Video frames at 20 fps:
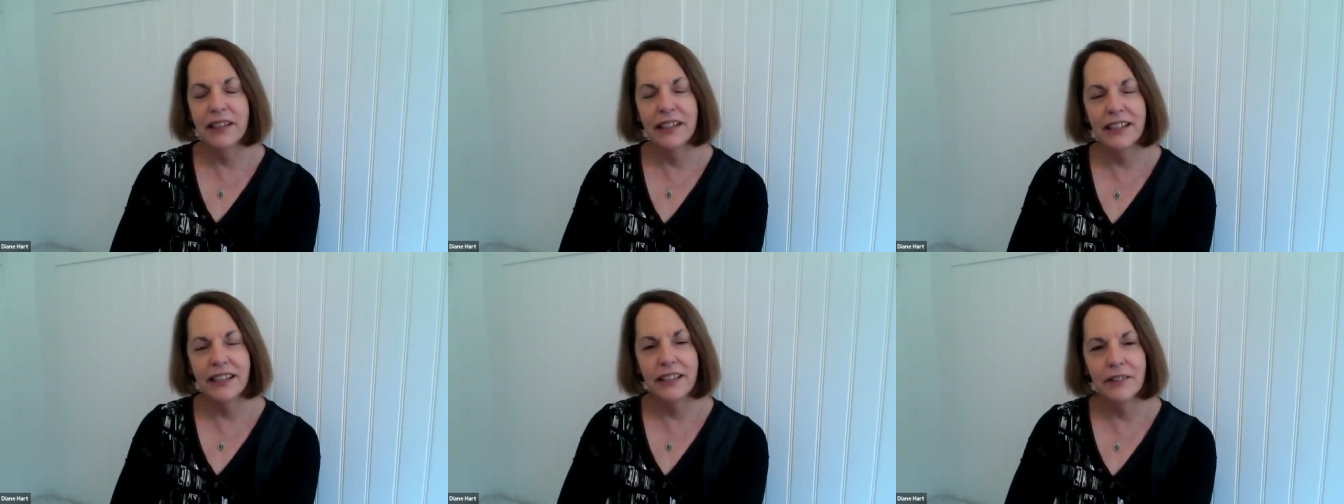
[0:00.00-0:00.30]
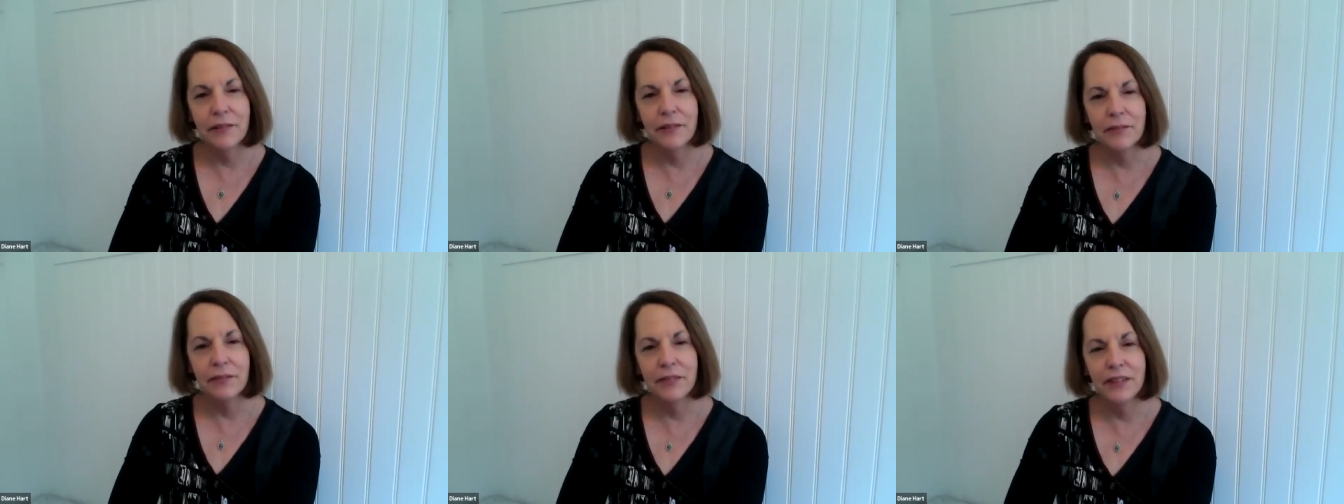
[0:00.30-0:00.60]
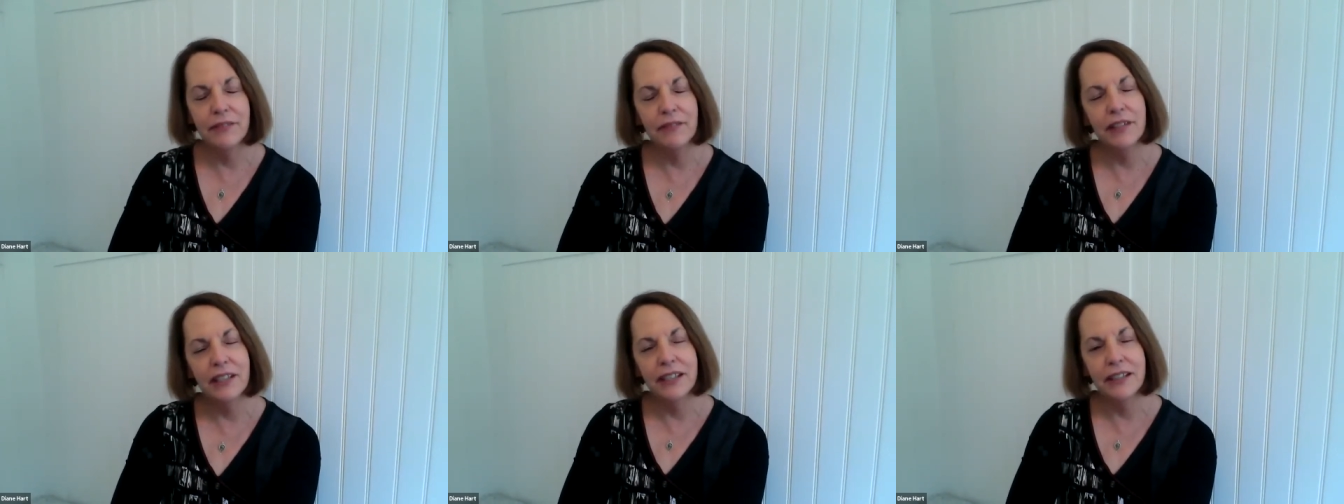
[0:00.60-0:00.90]
of
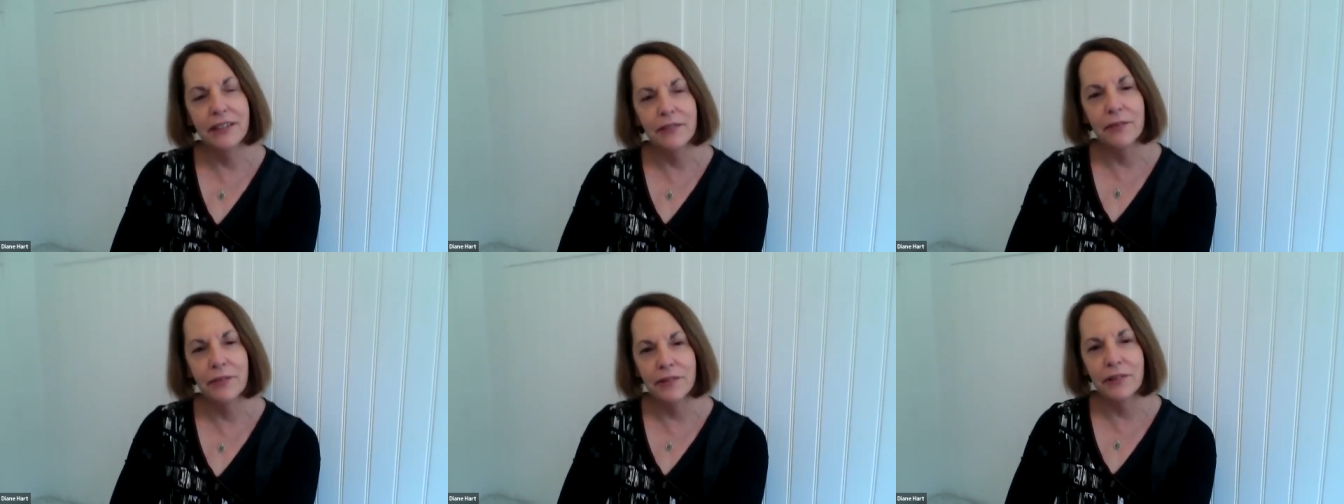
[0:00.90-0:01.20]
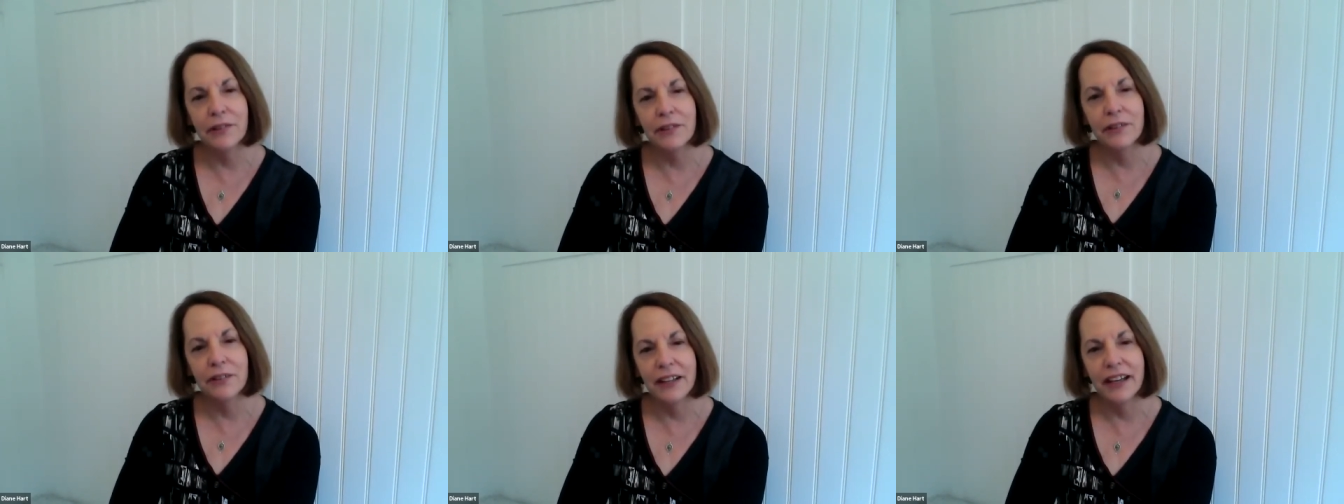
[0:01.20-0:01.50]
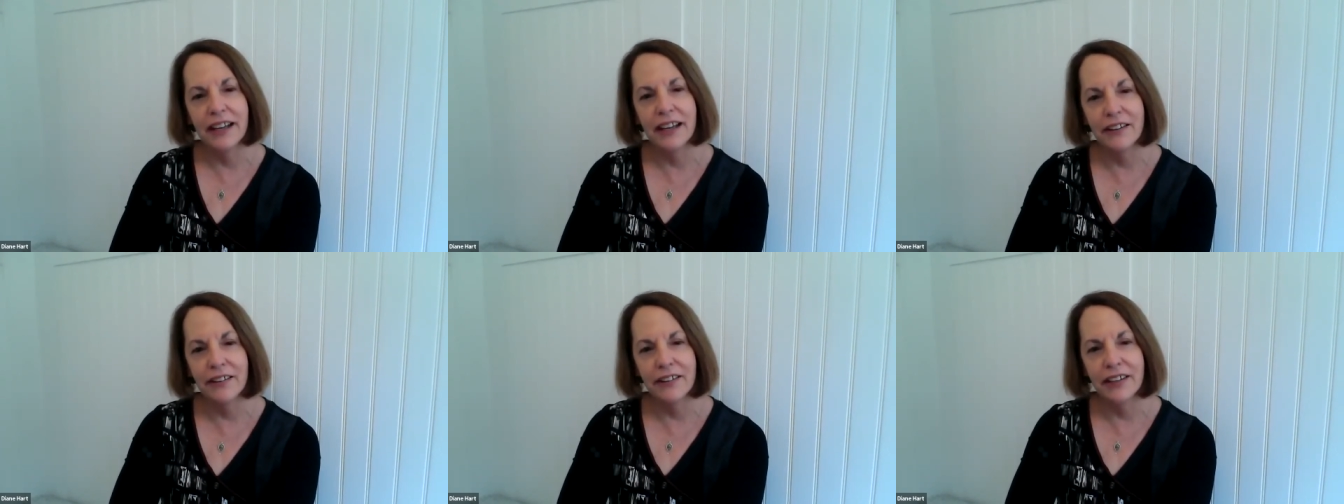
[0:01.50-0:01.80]
being in a living in
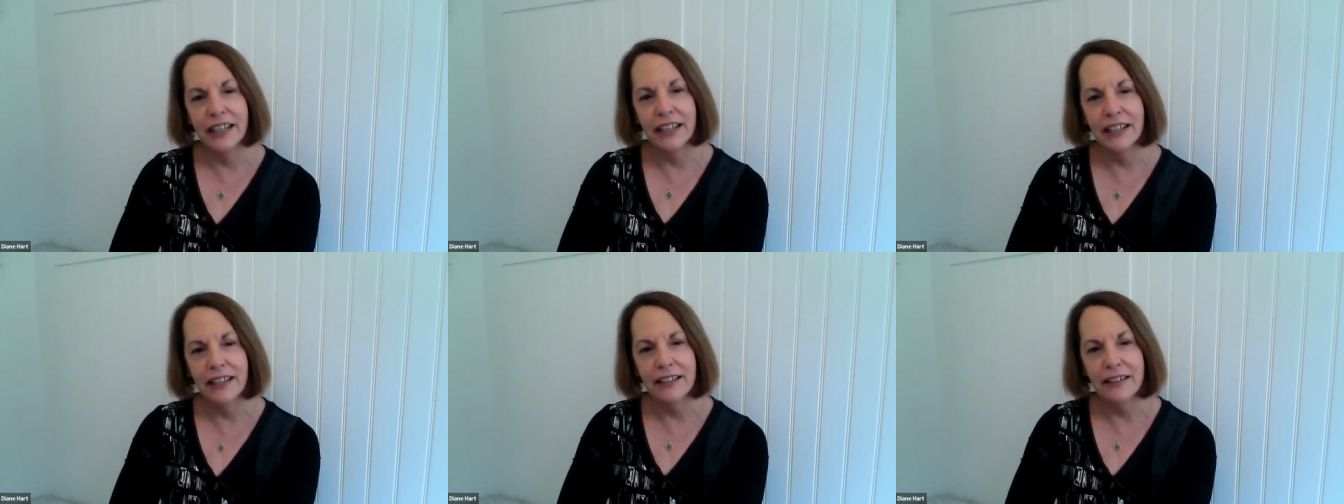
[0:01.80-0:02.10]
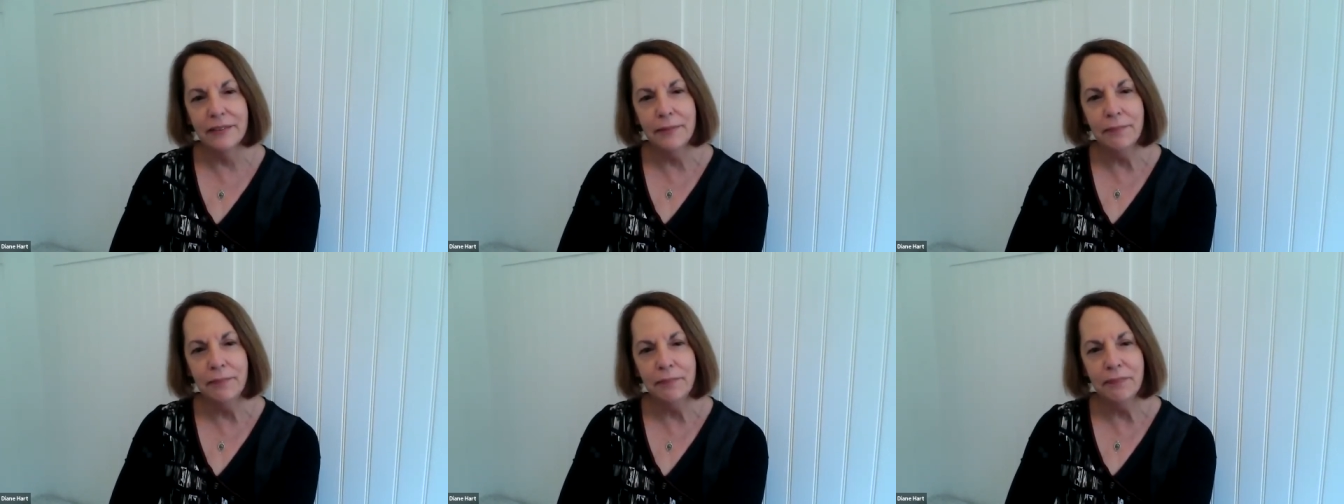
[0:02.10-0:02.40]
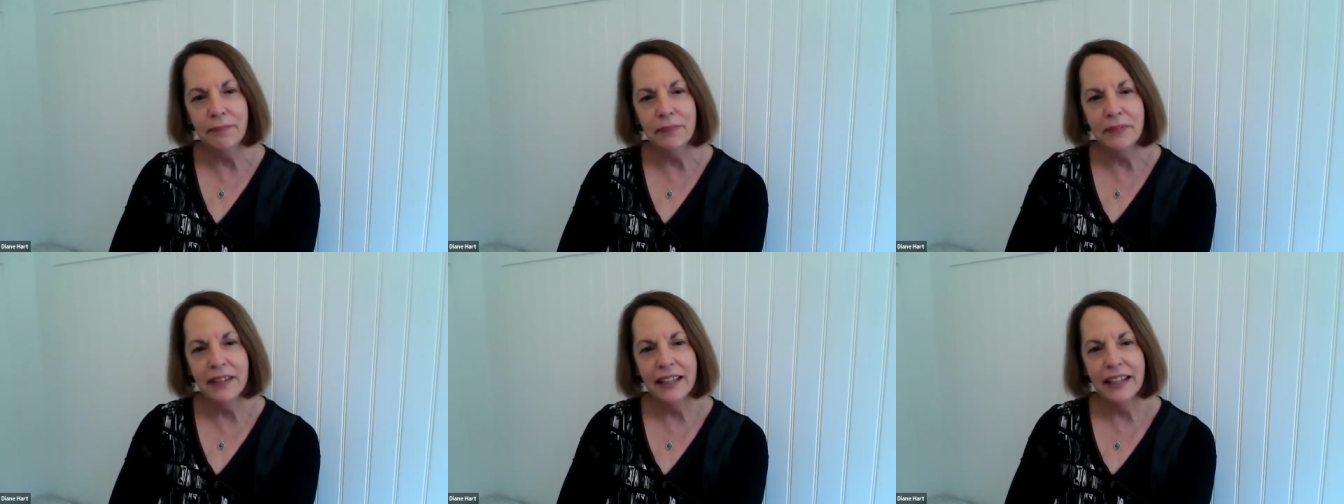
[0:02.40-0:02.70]
a rural
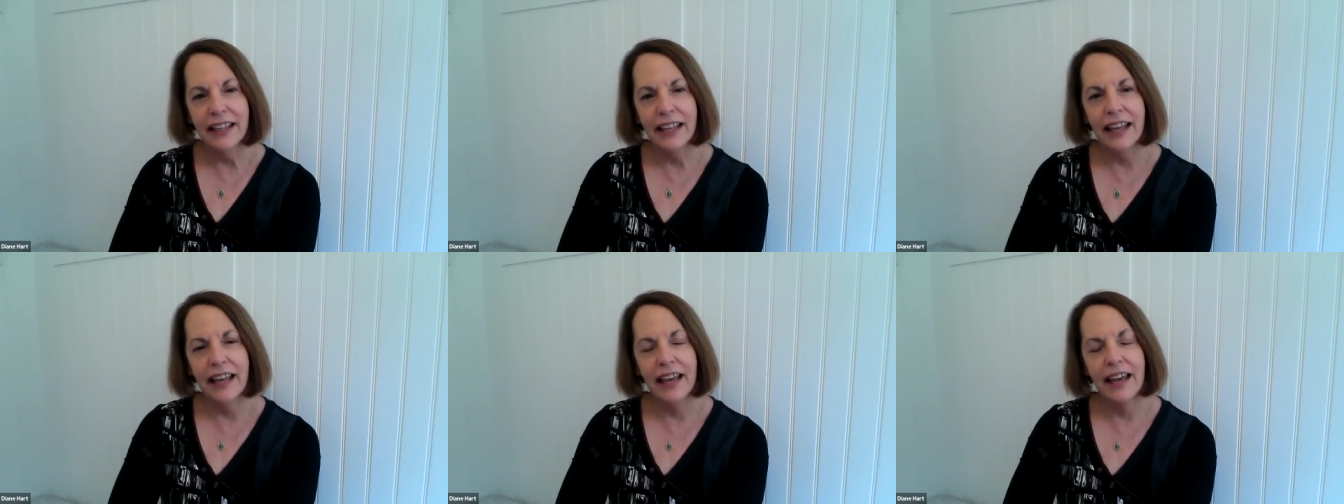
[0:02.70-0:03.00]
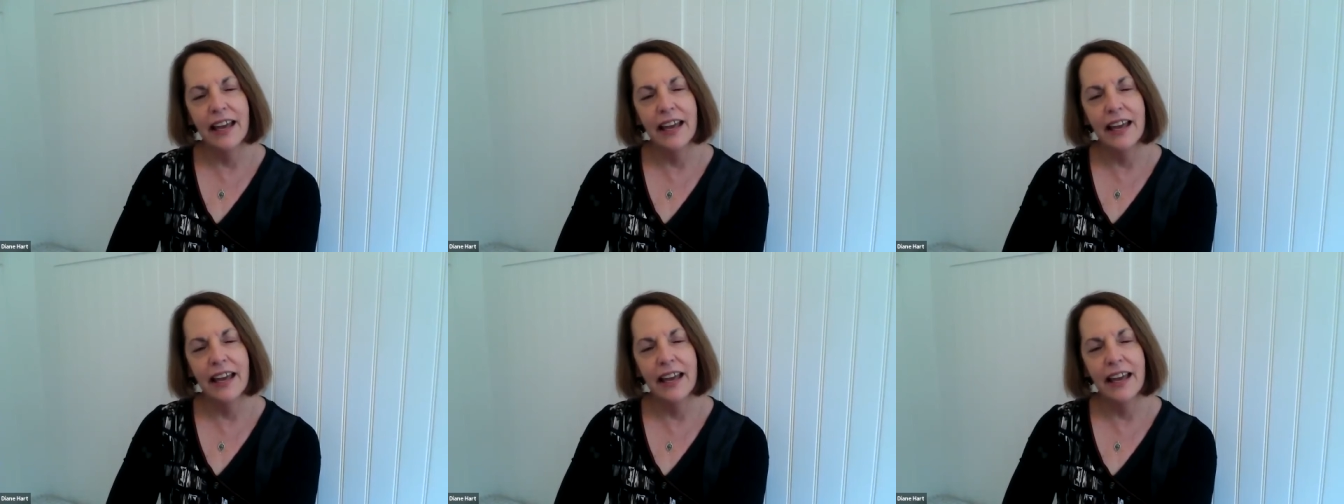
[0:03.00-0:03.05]
area